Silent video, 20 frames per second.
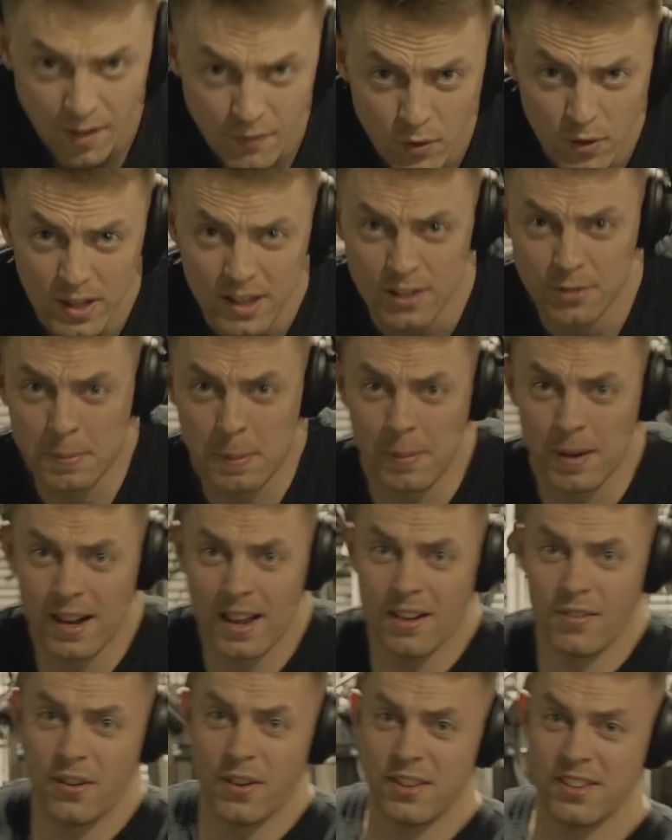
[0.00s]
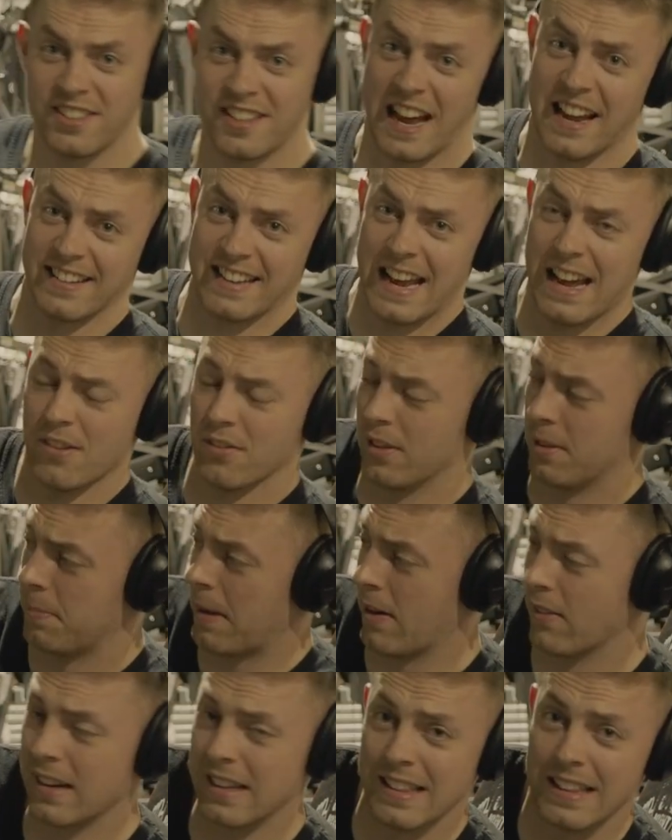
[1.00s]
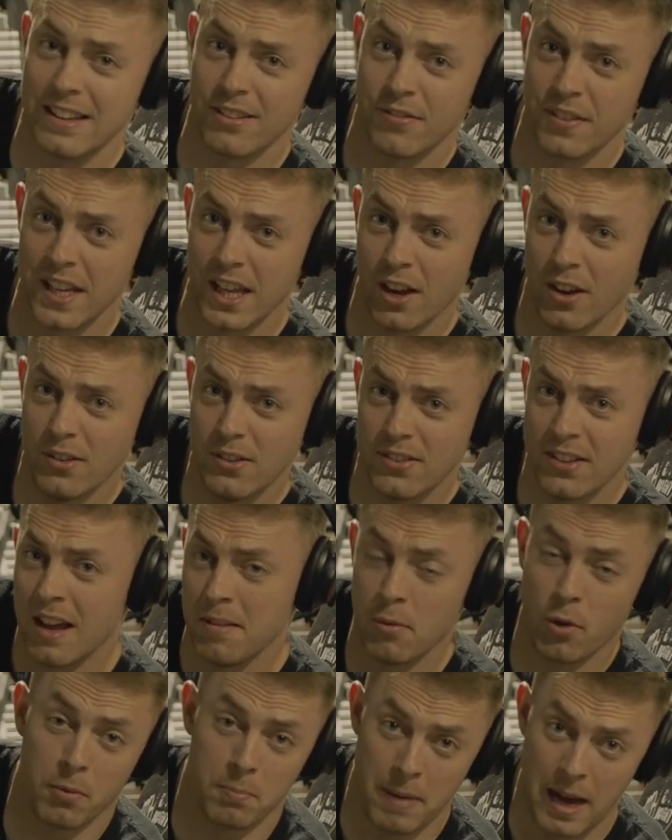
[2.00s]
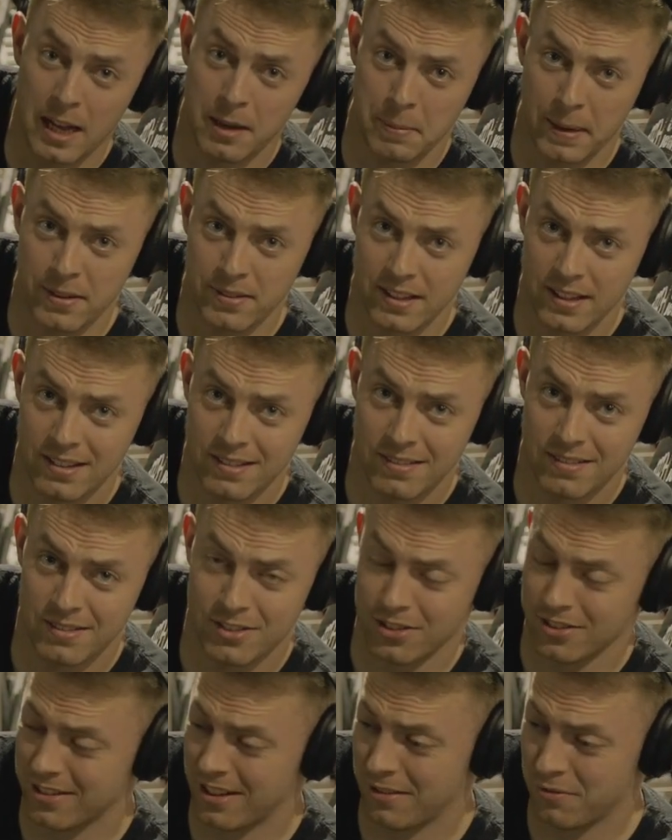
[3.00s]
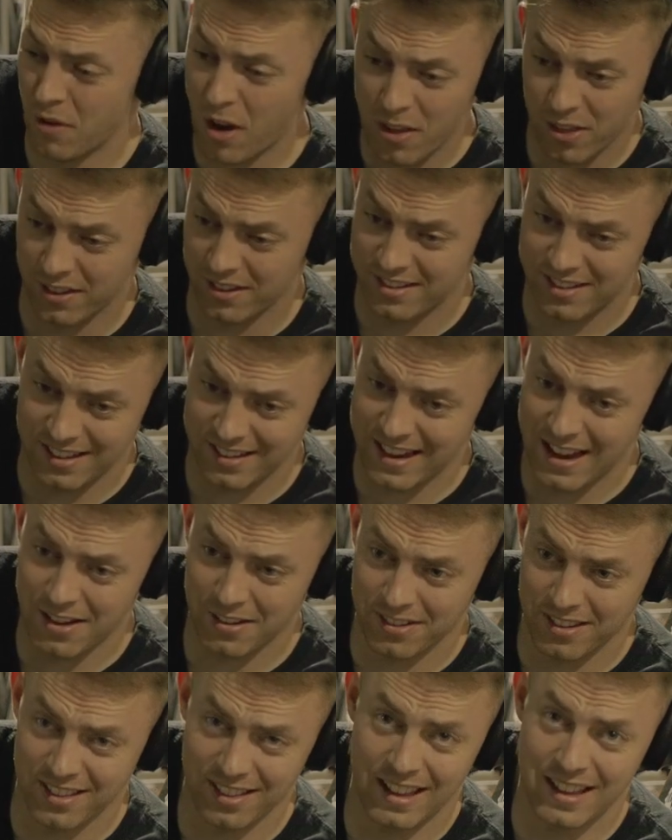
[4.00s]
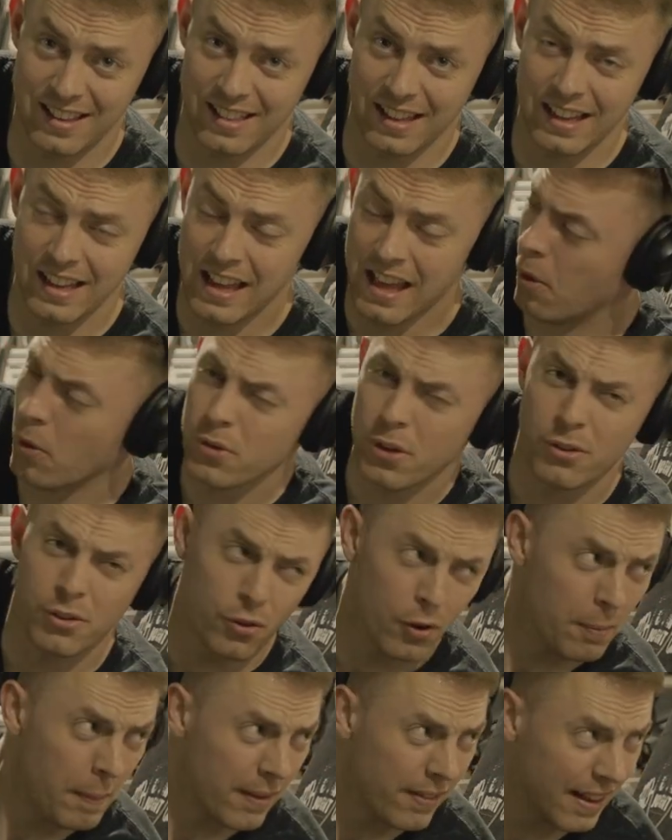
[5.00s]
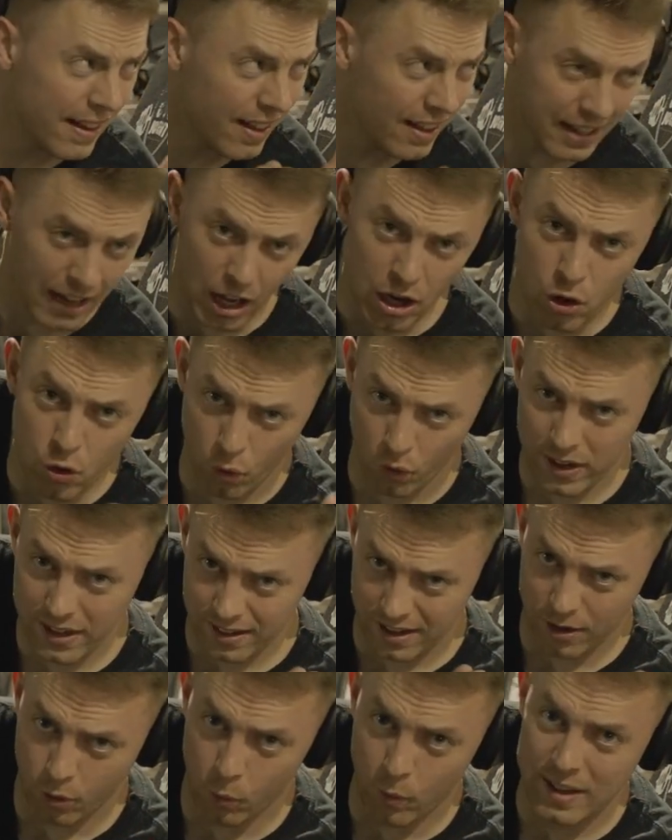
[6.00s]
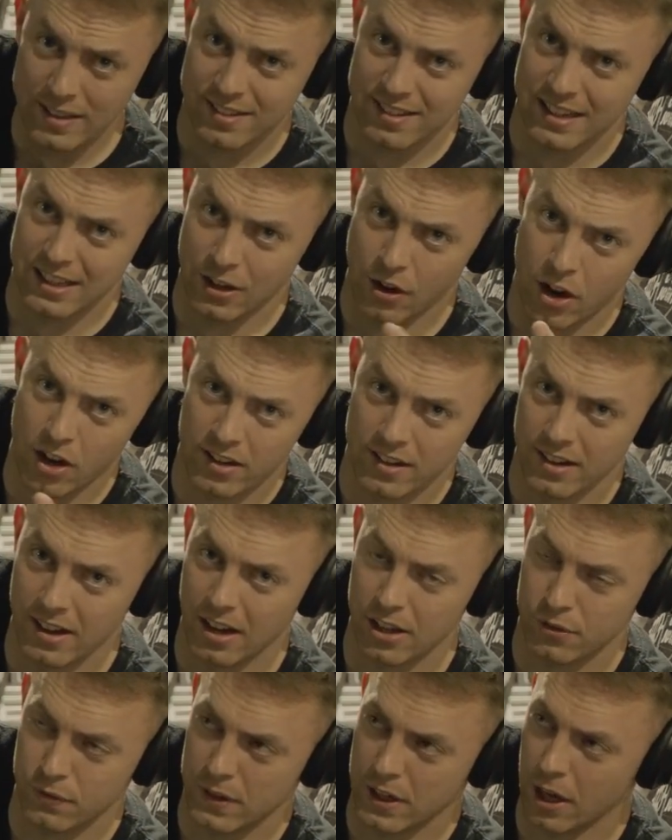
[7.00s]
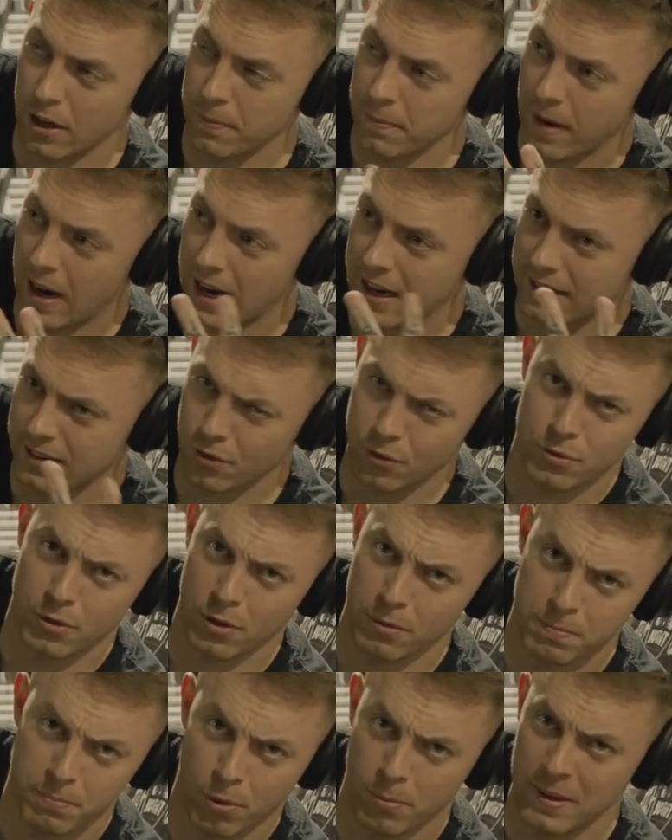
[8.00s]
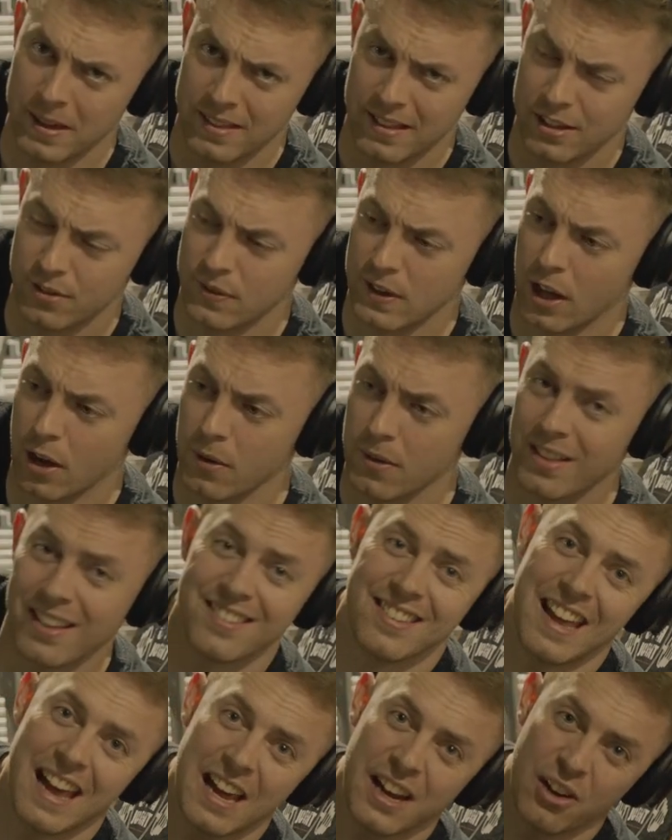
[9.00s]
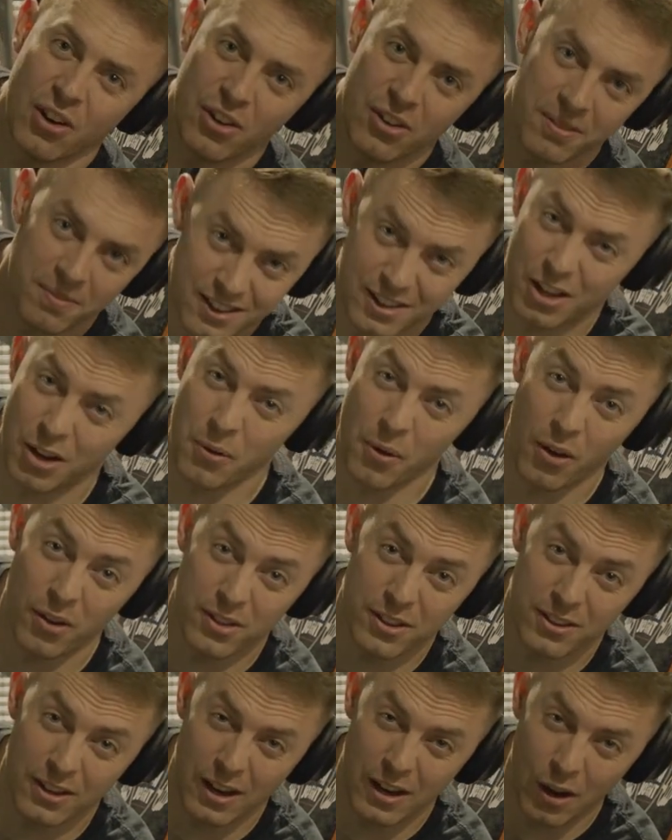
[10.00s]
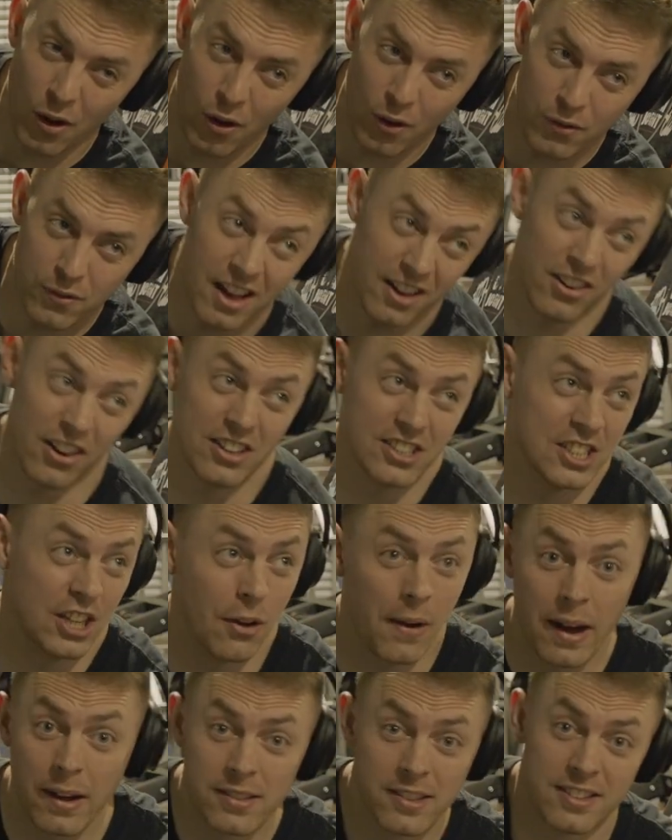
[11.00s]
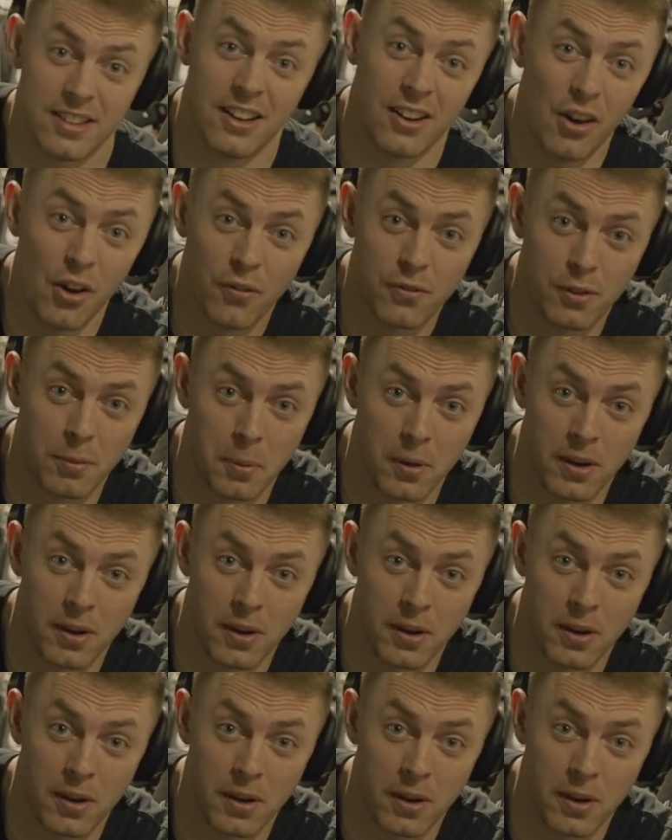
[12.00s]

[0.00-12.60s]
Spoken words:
feel like I spent my life sat down, apparently, in these videos. Not mad about it, because I'd rather sit down because it's easy. Also, sorry about that like annoying like whistling you heard in the last video, and also probably in this video. That's the aircon, too hot to turn it off. I don't actually know how to turn it off, to be